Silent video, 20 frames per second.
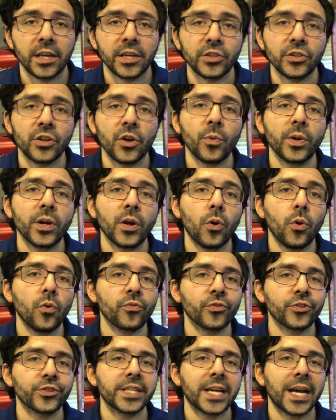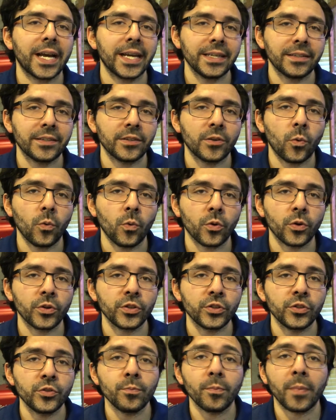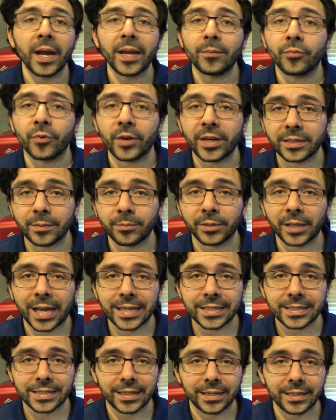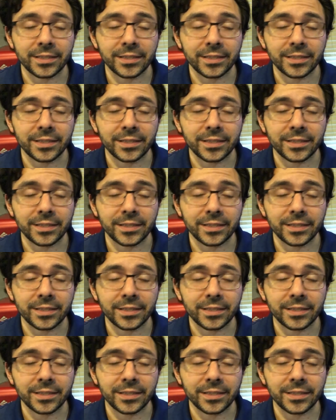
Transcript: You don't want to over tighten or you might break the plastic,